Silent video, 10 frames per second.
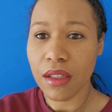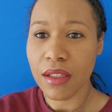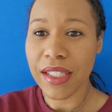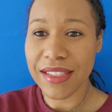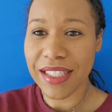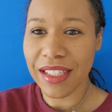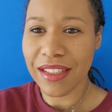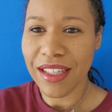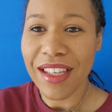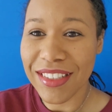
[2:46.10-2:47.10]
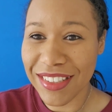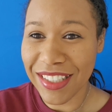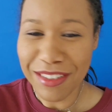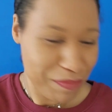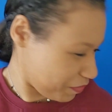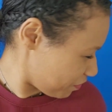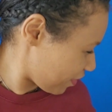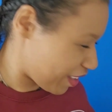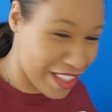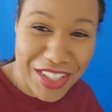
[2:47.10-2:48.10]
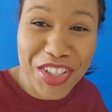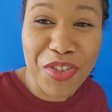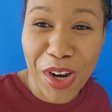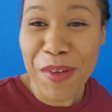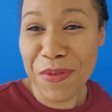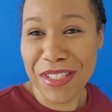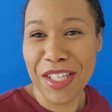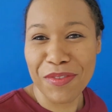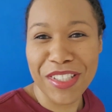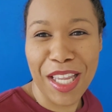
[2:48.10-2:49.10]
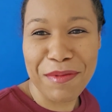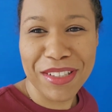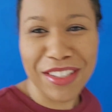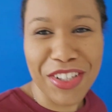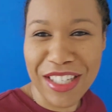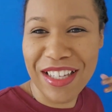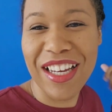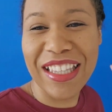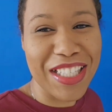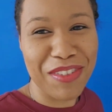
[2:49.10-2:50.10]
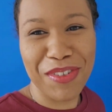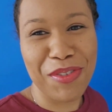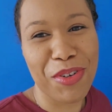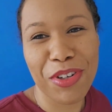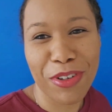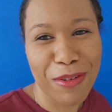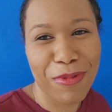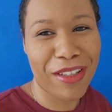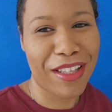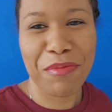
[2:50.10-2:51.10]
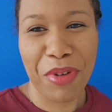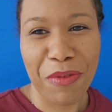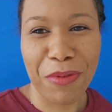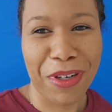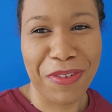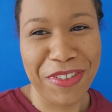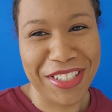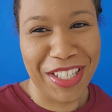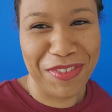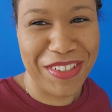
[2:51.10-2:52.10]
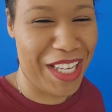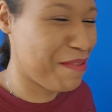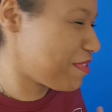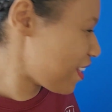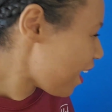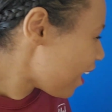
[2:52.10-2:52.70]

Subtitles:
And scene. See, this is great for self-tapes. You can either get this one or a green one. They both work for self-tapes.